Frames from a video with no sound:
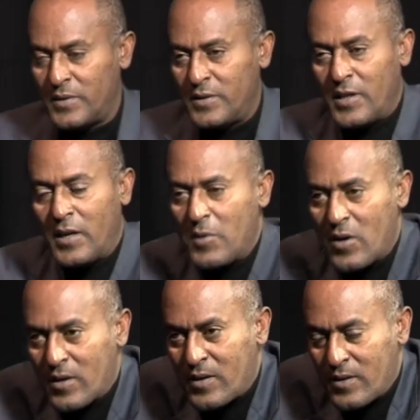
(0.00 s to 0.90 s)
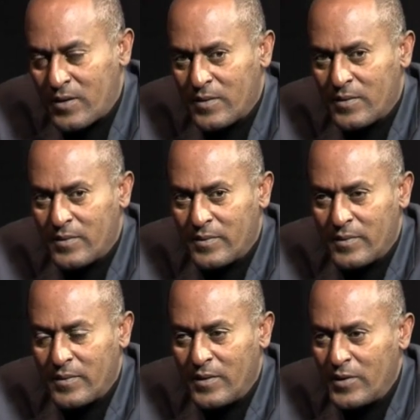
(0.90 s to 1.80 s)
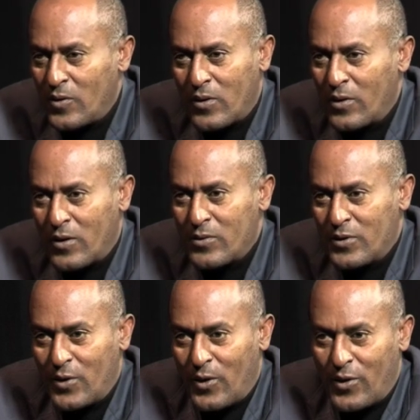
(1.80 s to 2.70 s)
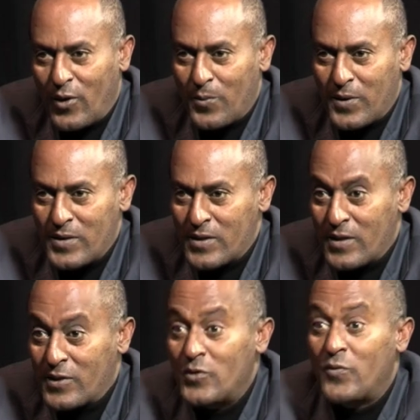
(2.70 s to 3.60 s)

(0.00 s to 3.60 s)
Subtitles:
Denmark is not known to Ethiopians as,